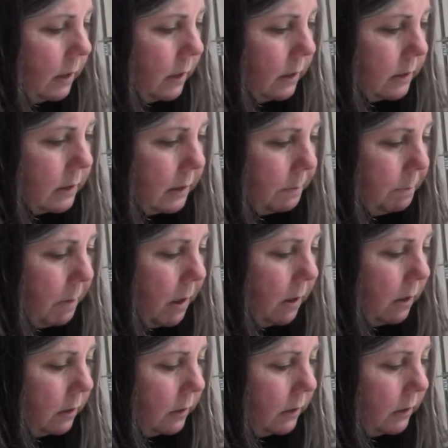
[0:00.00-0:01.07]
to
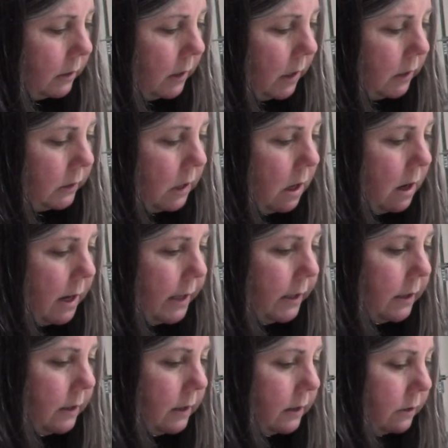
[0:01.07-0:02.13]
mark a
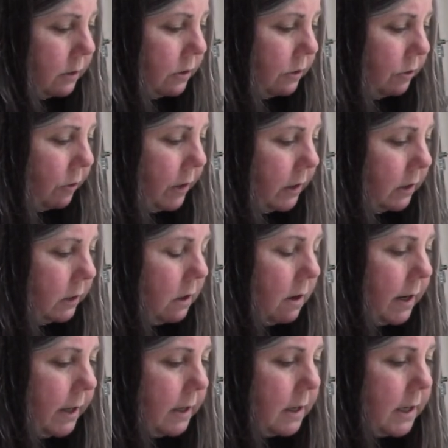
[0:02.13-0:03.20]
line, to strike a
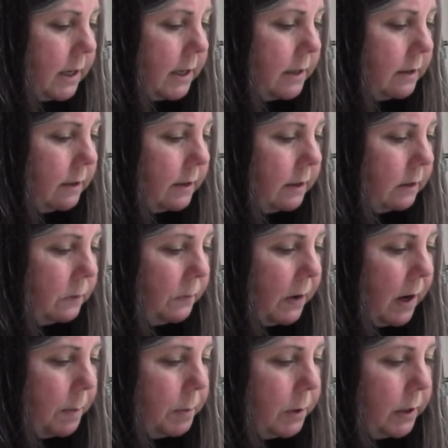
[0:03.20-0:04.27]
line on this
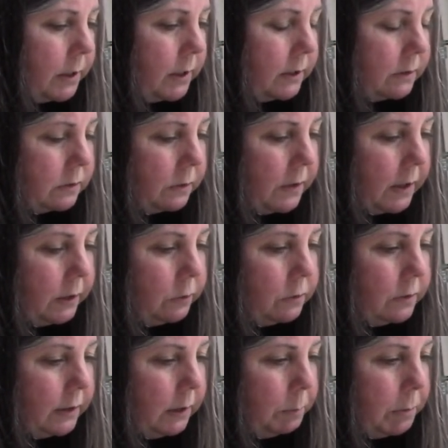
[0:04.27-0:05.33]
fabric so that you
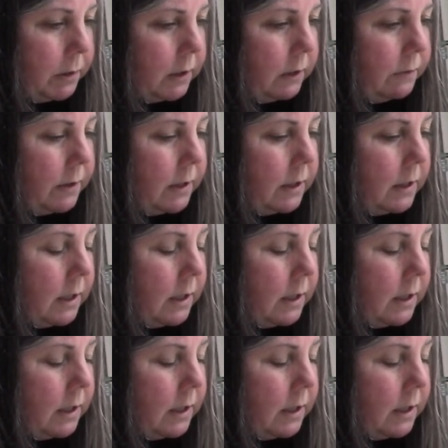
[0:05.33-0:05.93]
can keep it even.